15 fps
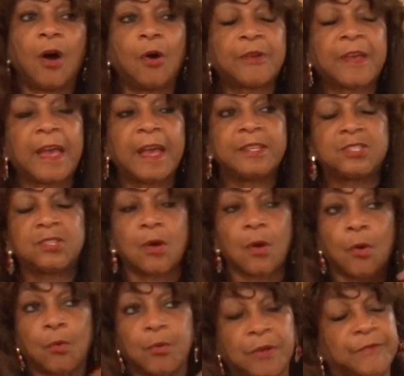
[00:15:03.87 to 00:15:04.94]
Okay,
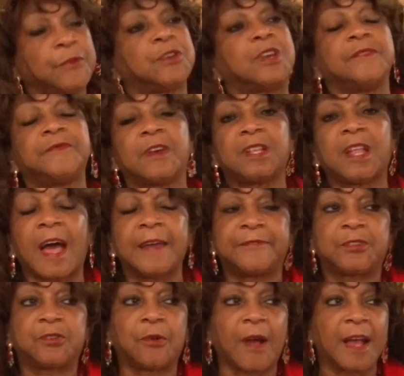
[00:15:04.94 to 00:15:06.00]
so if you give your life
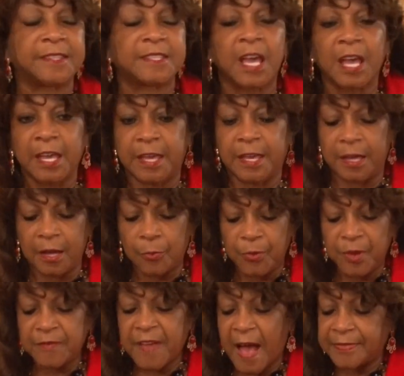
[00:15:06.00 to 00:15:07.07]
to Christ, here
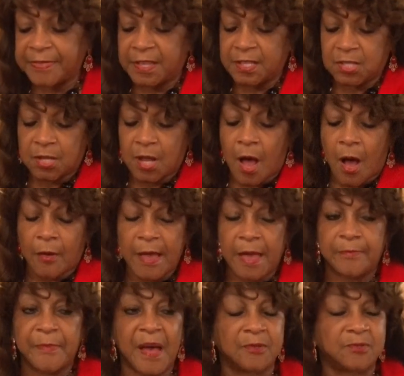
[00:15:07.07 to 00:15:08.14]
we got this law
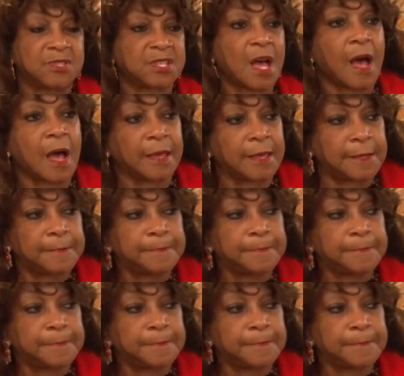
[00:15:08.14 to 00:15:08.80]
at Mount Zion.